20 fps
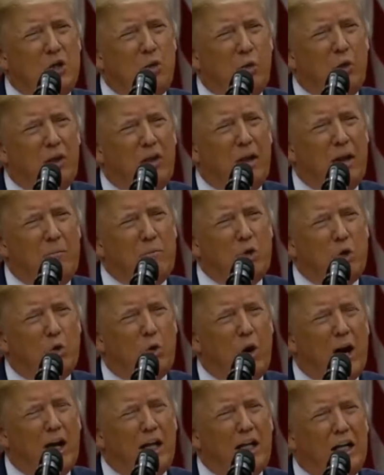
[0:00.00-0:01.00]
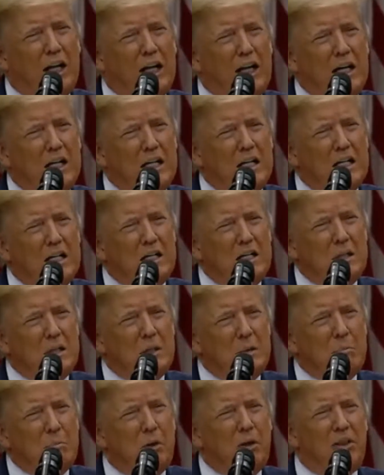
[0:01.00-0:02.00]
with them directly,
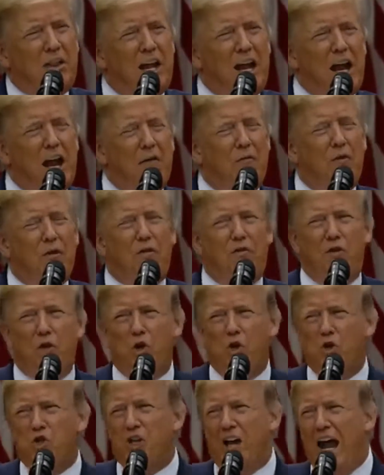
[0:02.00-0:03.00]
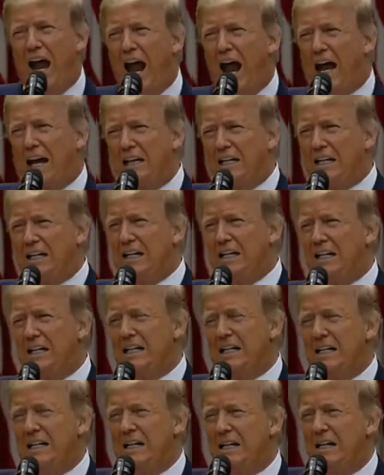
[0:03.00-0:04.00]
but they have refused to act.
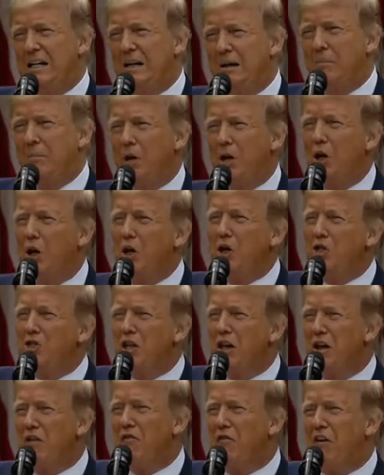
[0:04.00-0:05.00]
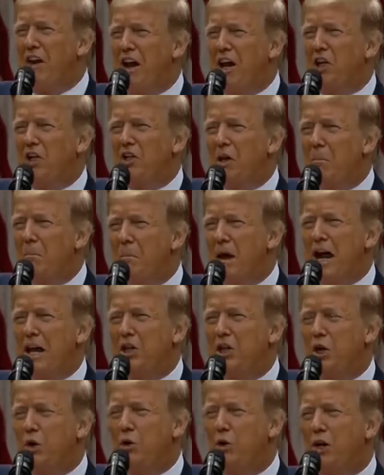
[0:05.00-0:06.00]
Because they have failed to make
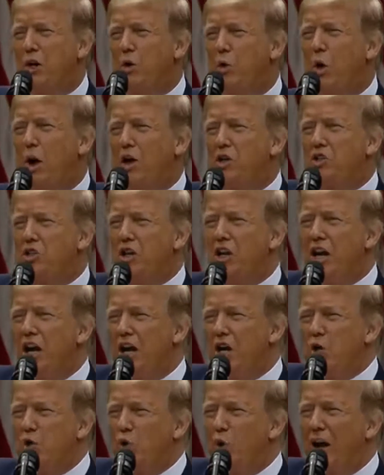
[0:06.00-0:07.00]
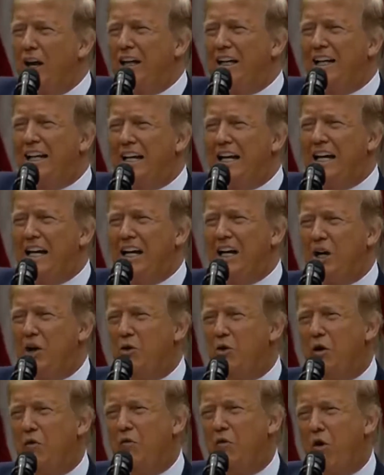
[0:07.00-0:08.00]
the requested and greatly needed
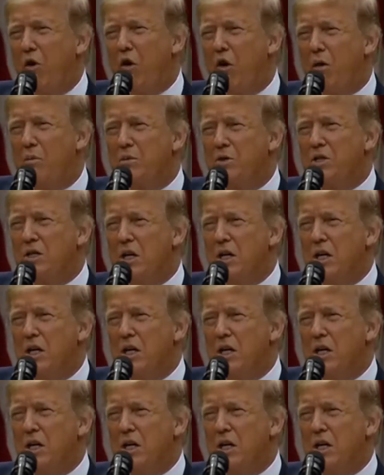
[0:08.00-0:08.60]
reforms,